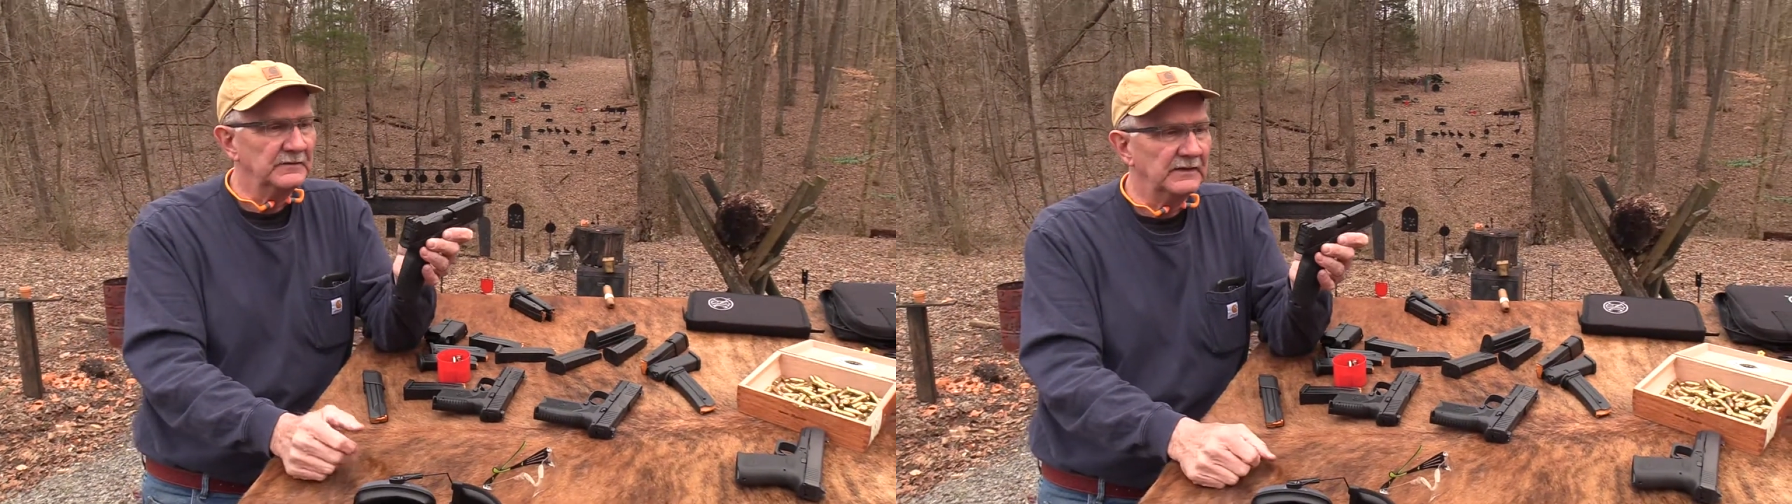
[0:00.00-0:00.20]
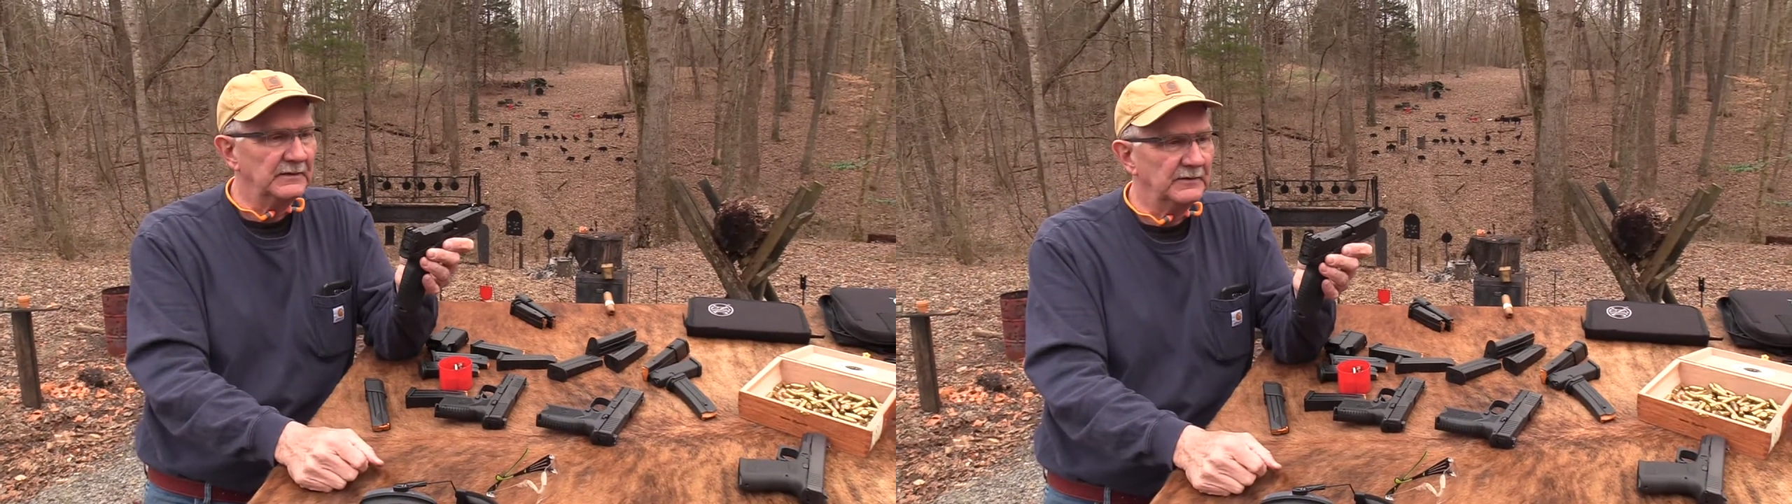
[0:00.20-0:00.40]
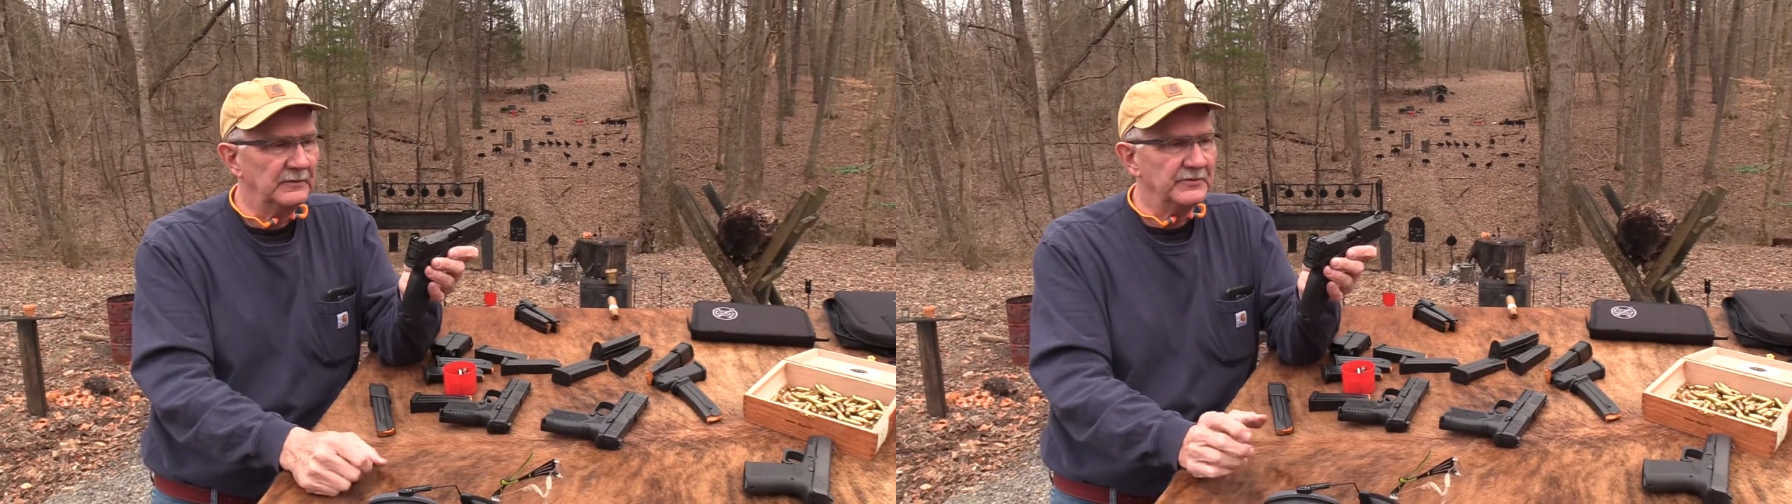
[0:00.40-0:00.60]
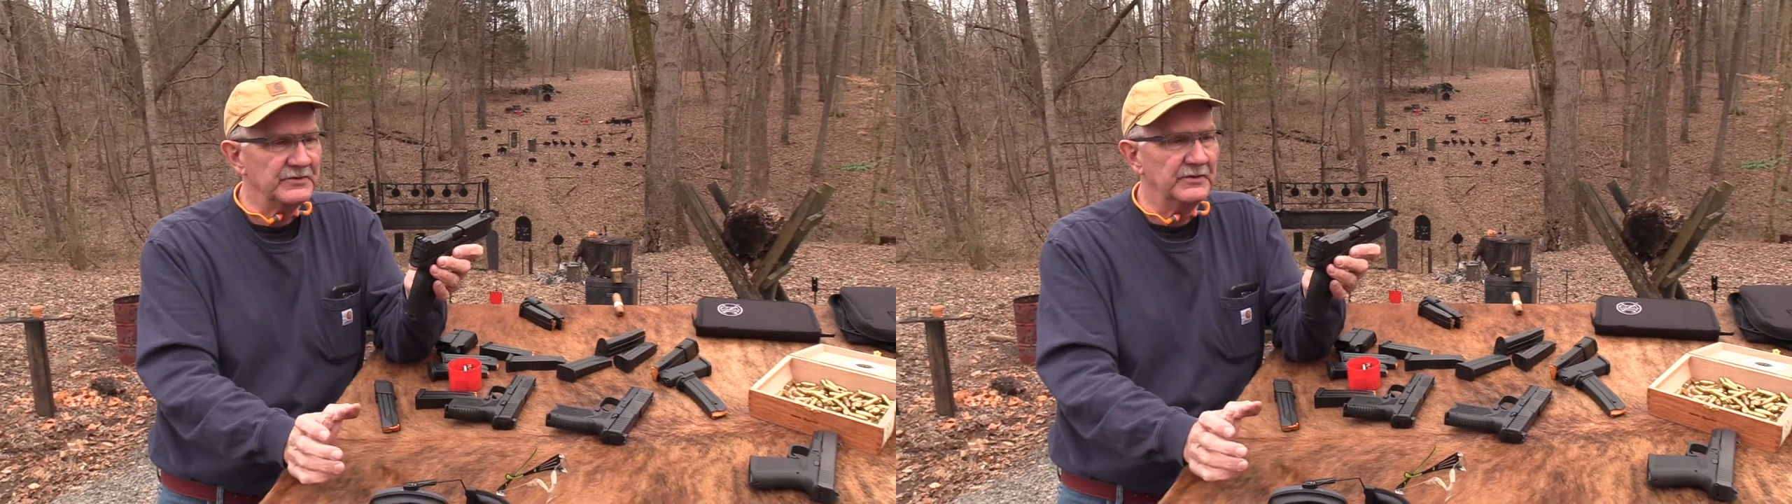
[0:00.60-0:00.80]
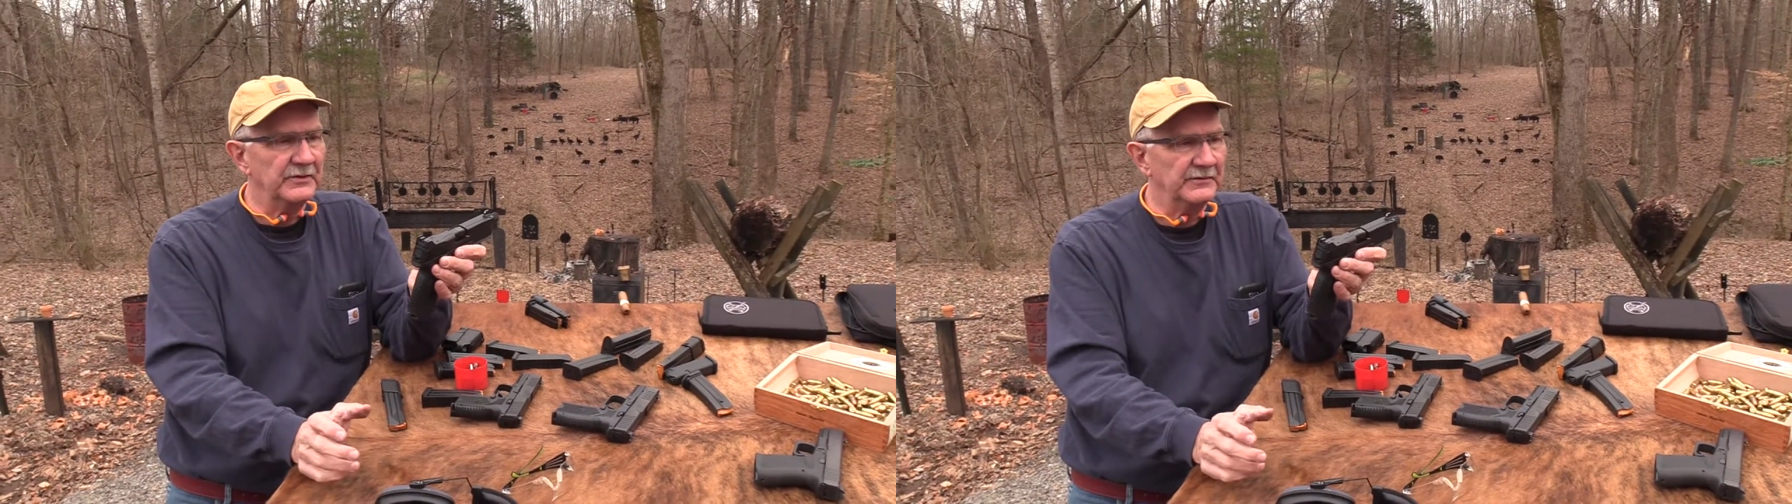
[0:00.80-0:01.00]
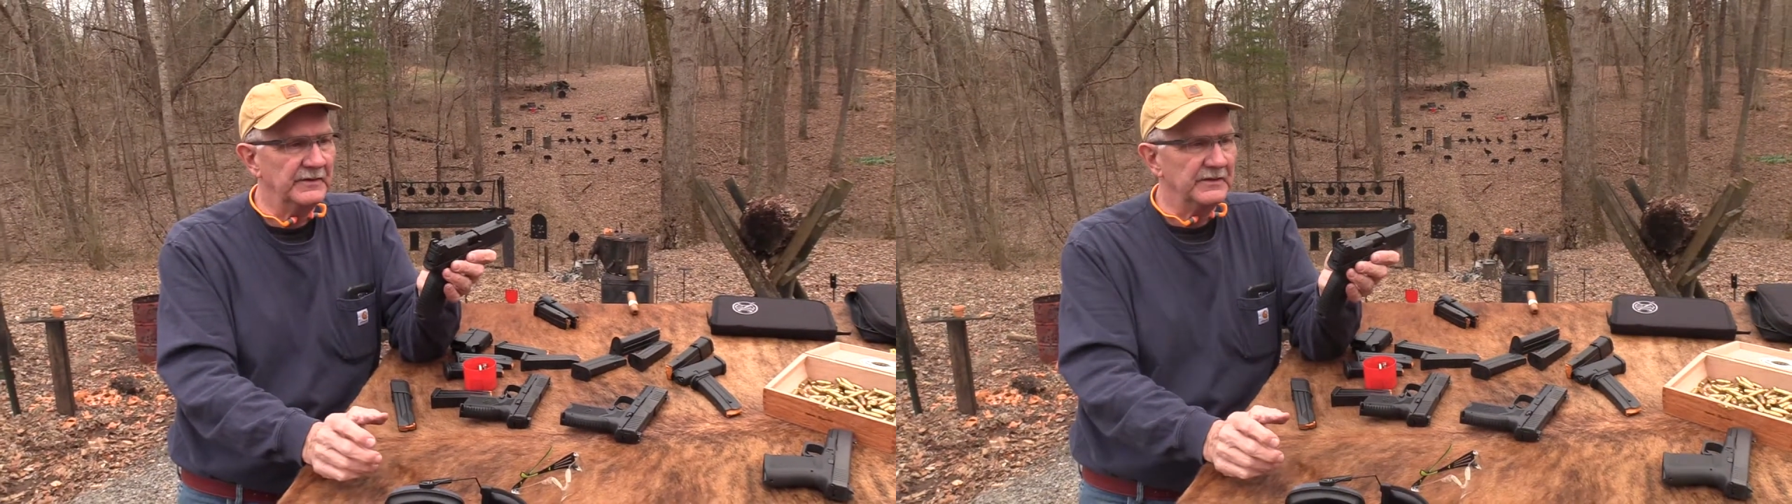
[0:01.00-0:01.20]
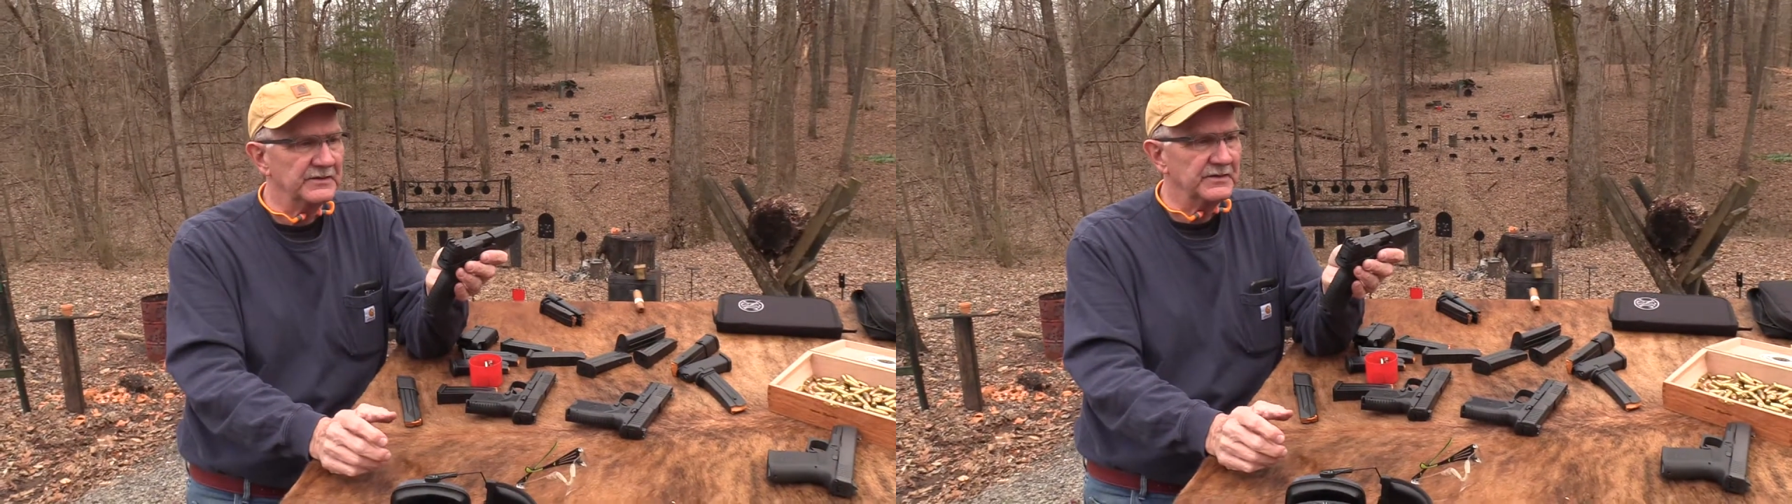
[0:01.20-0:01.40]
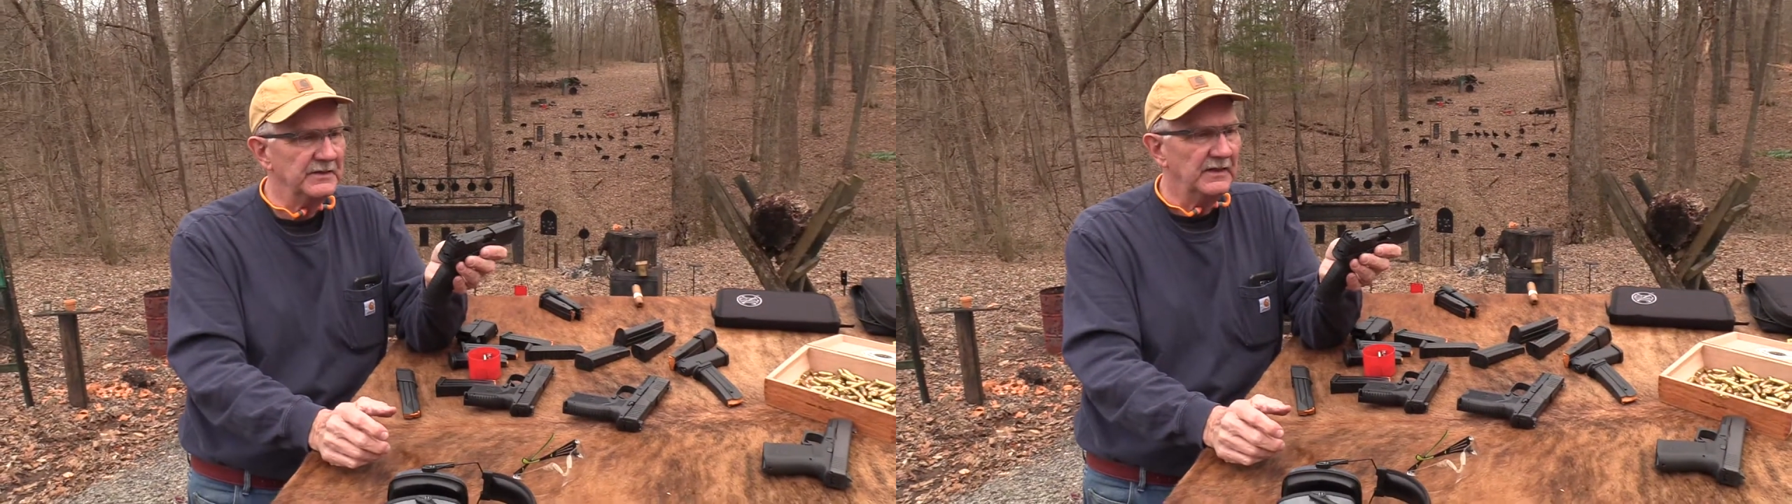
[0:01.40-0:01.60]
Yeah, I almost know it
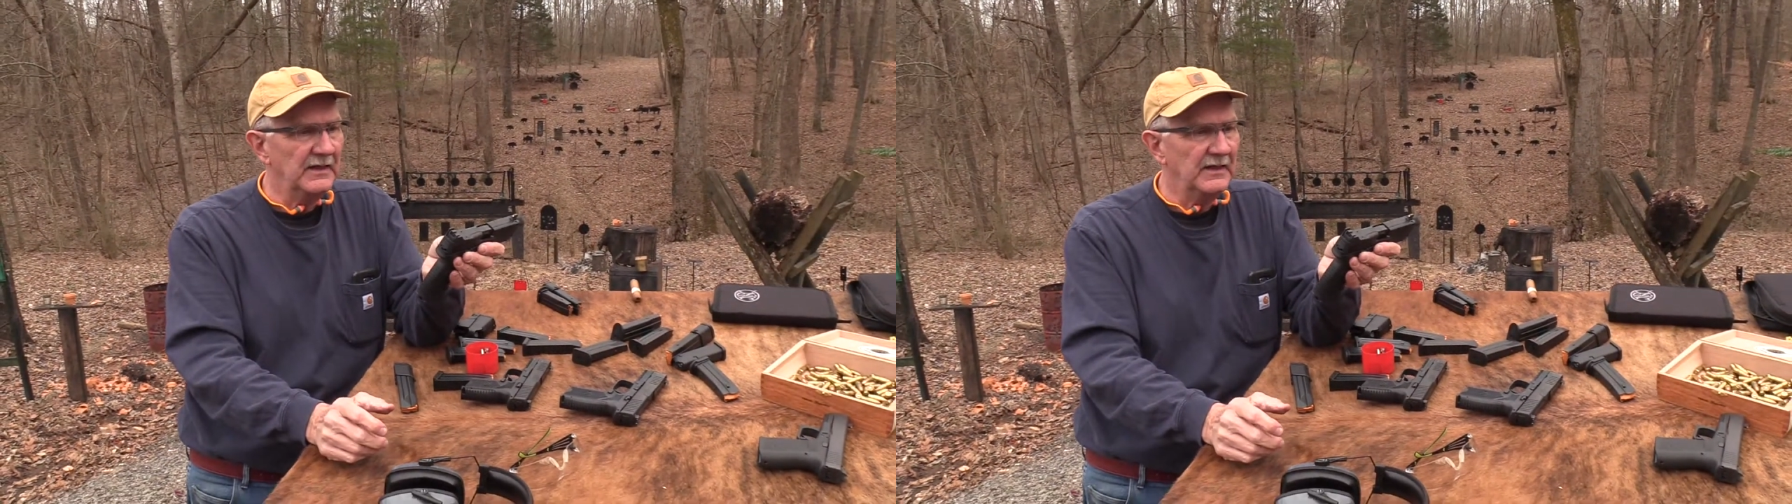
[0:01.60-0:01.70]
was, and